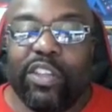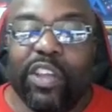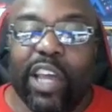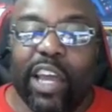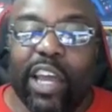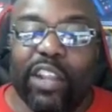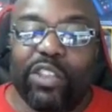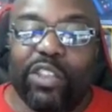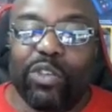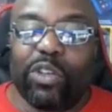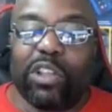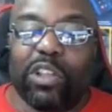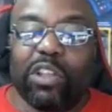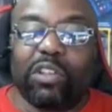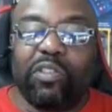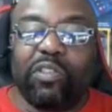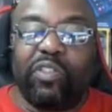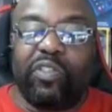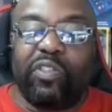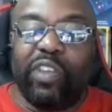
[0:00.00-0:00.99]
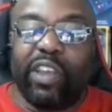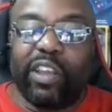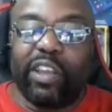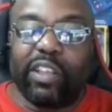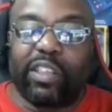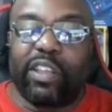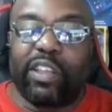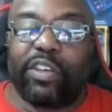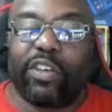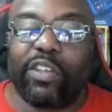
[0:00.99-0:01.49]
You got to do a little finger
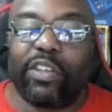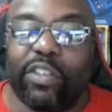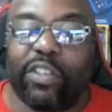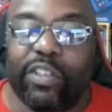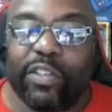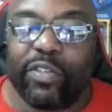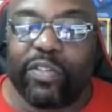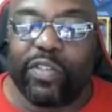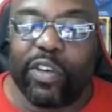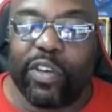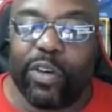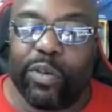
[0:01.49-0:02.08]
thing on the phone.